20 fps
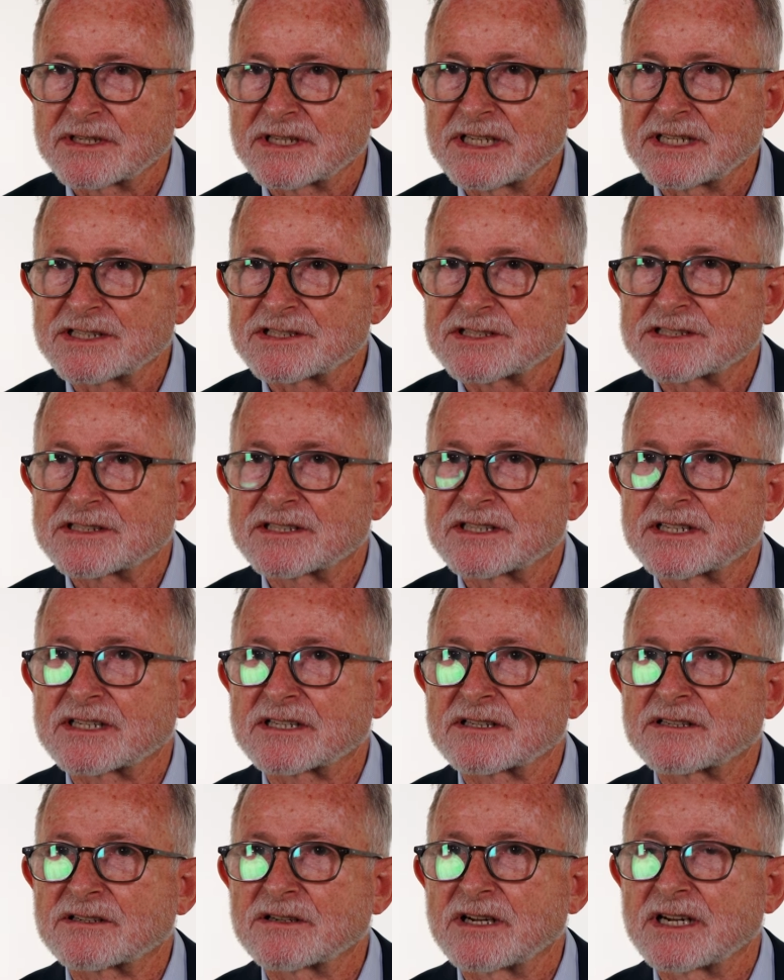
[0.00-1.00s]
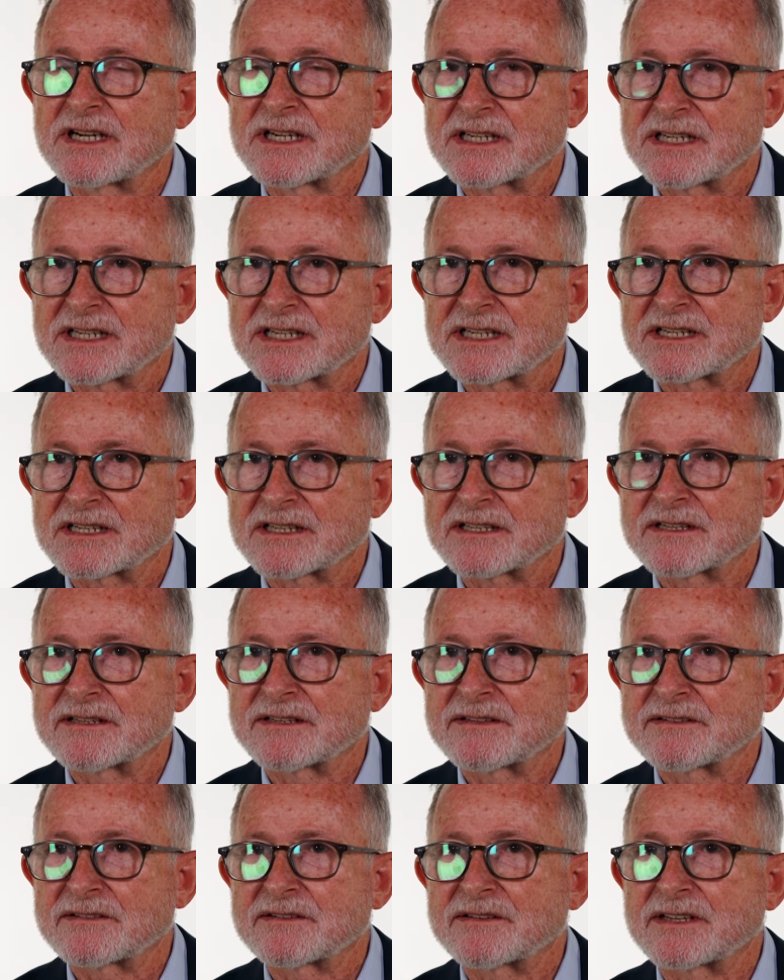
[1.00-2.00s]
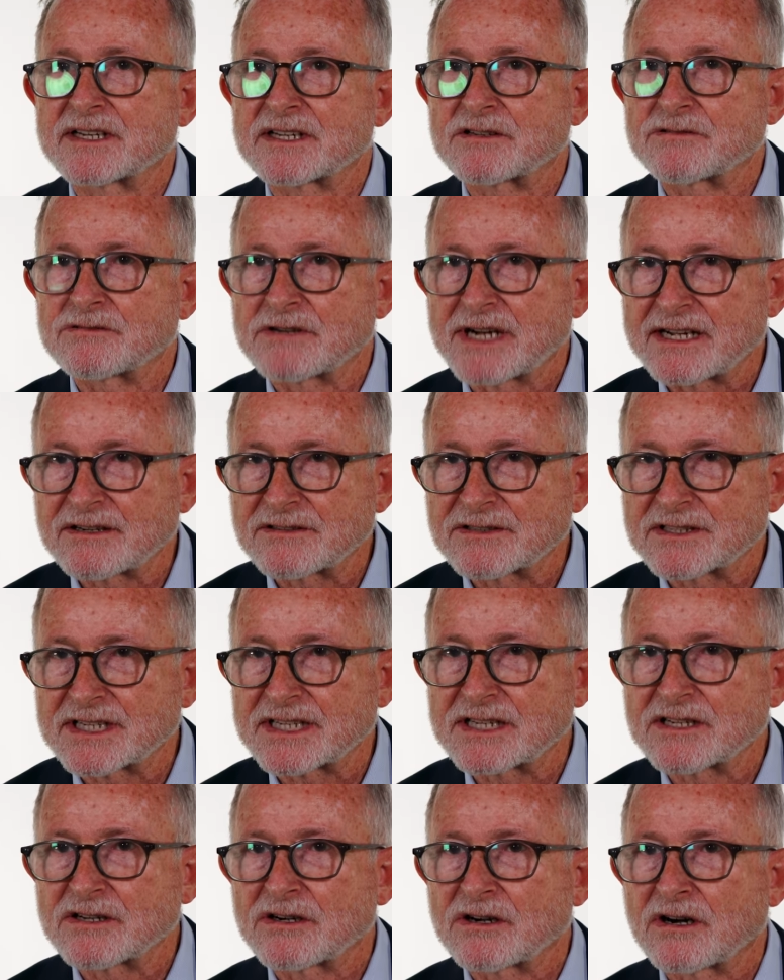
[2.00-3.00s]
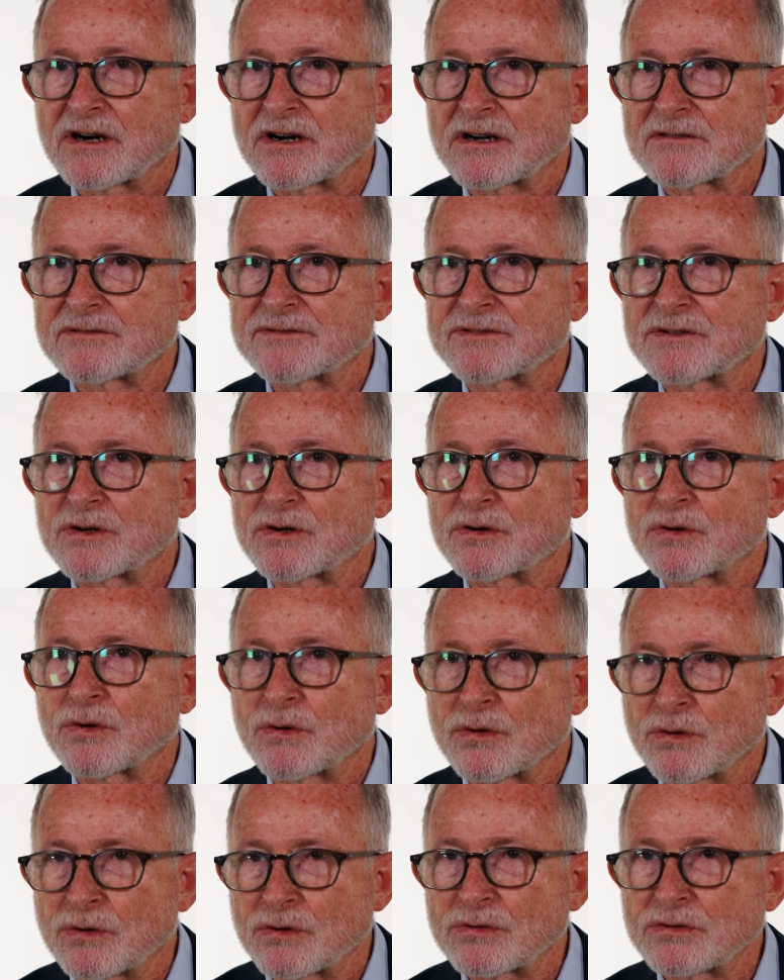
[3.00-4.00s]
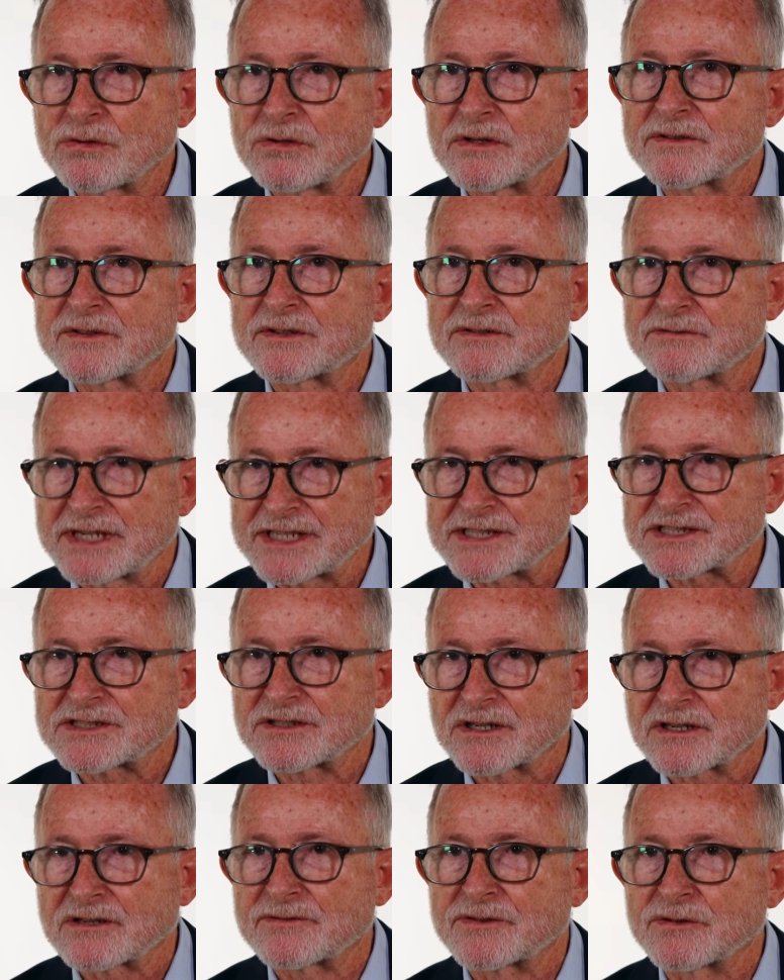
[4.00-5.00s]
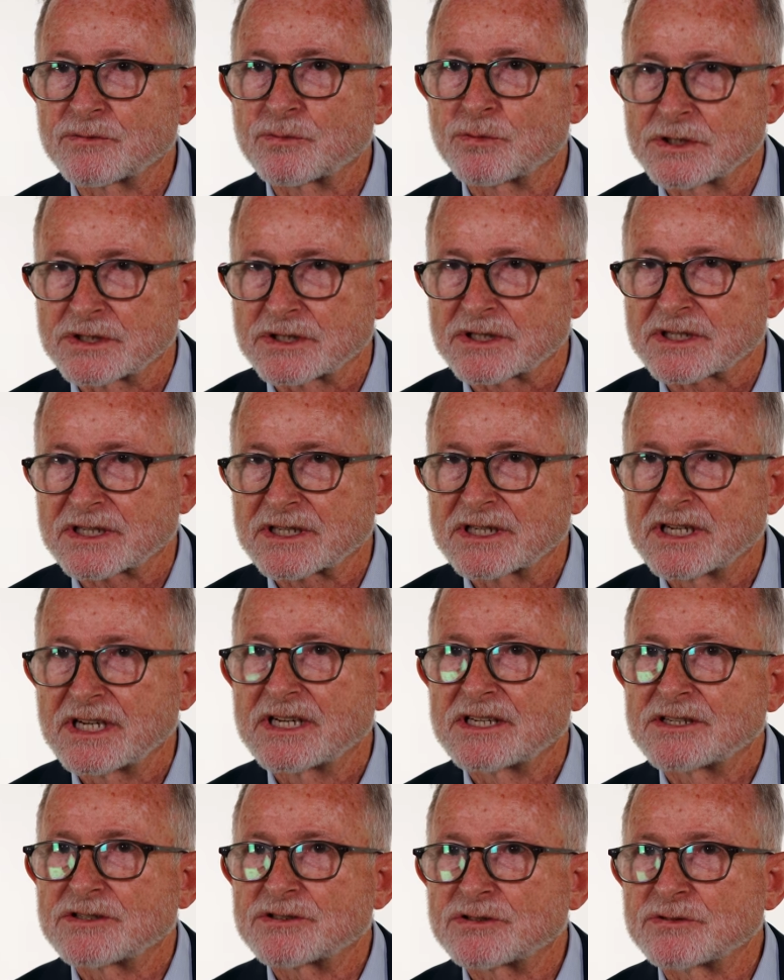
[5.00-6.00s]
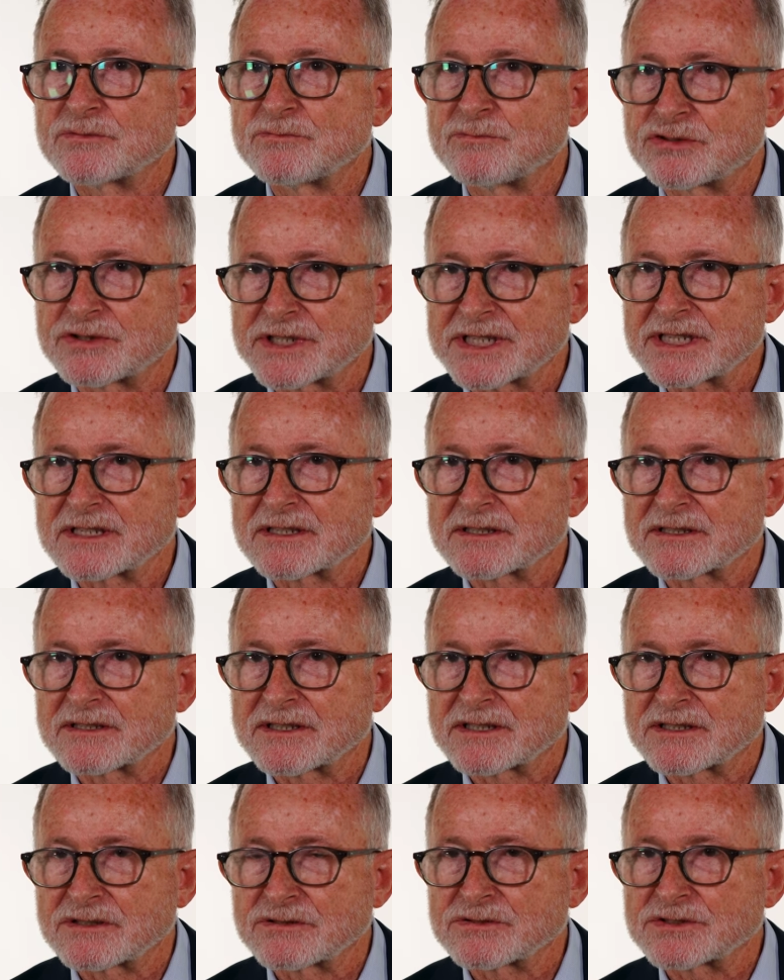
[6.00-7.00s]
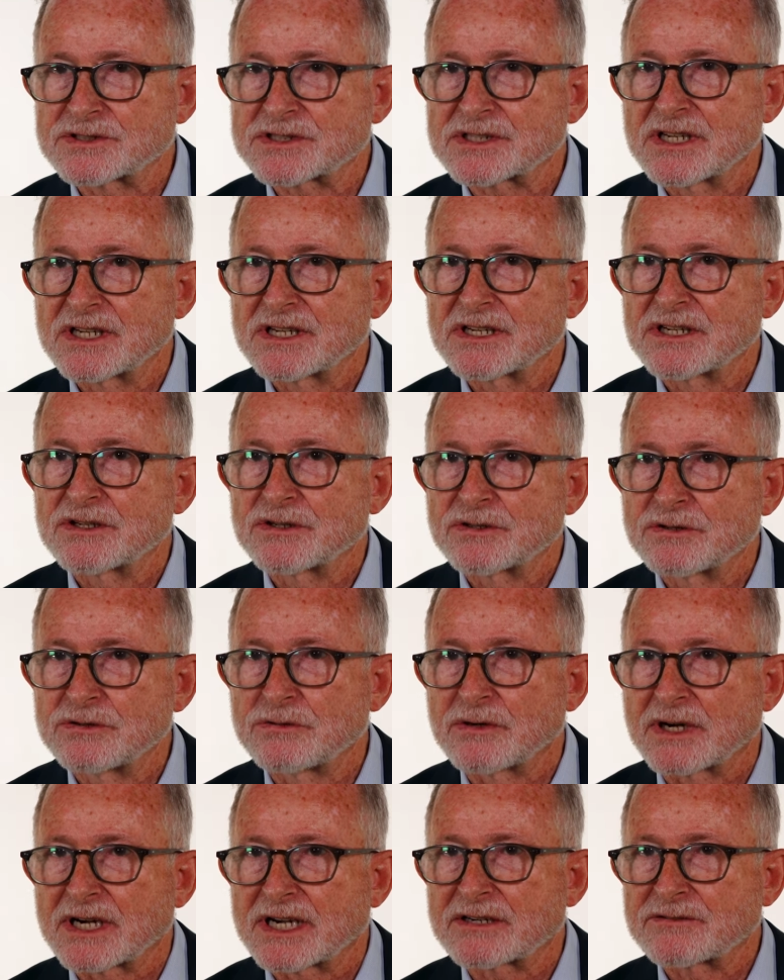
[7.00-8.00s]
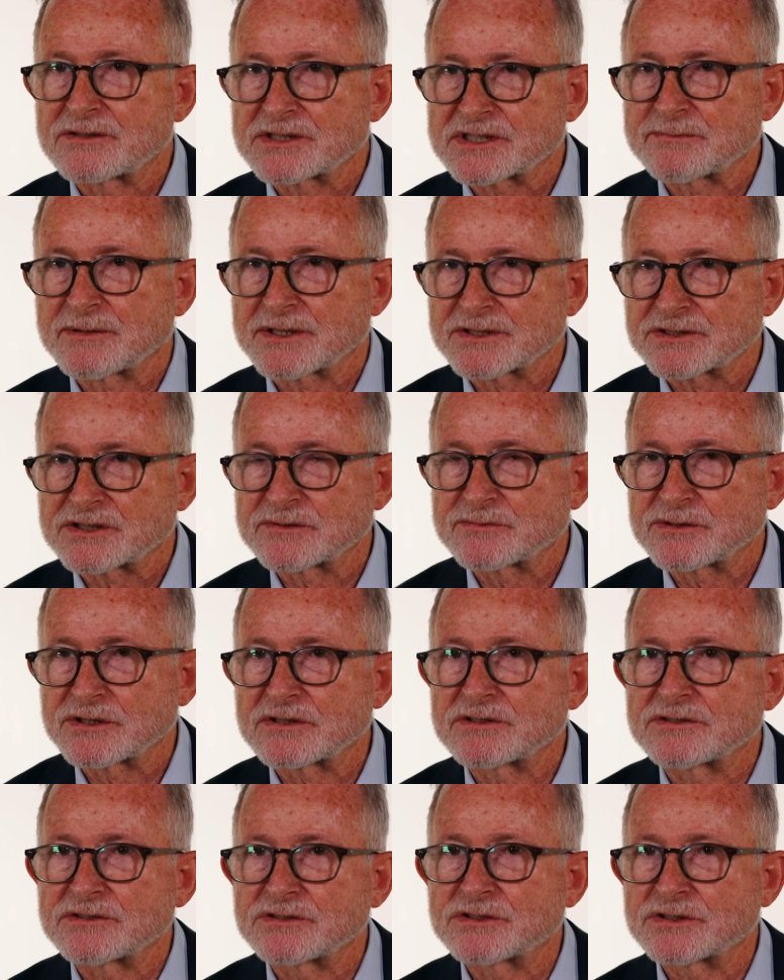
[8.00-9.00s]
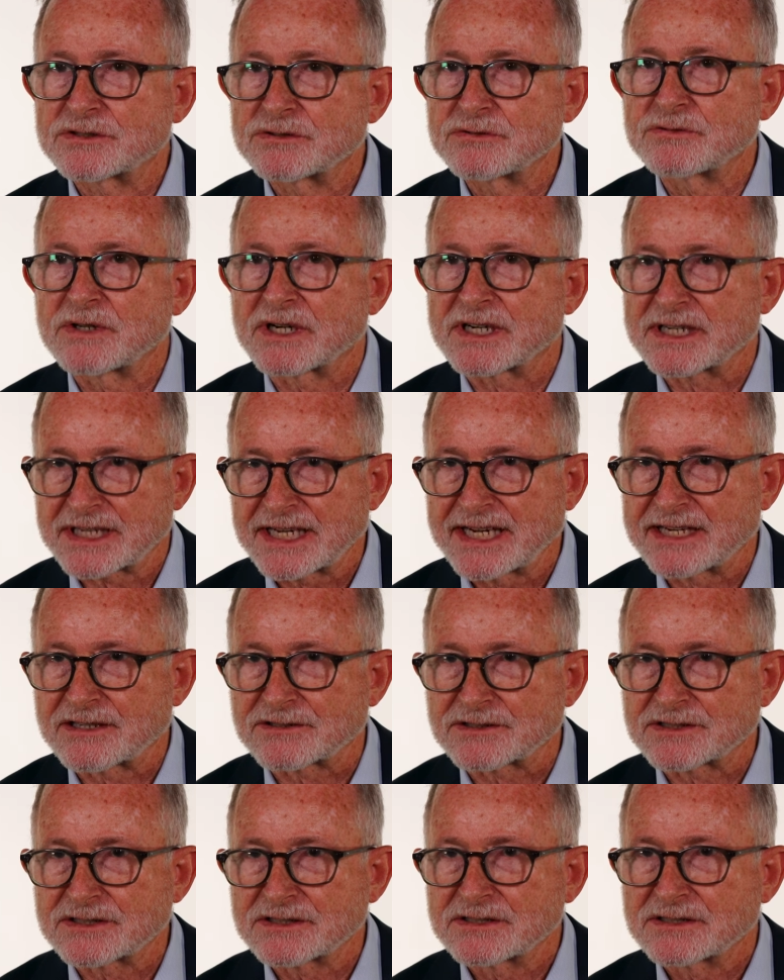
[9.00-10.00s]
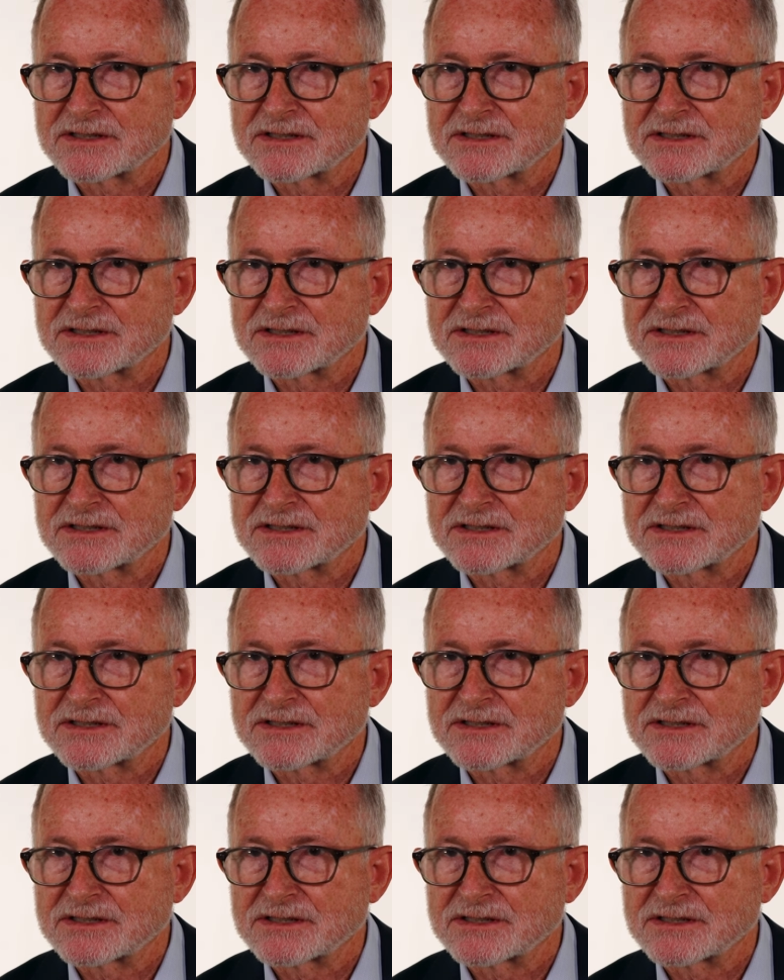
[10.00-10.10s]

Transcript: It's the, uh, the grounding of all the rest of the work to bring those who are responsible to account.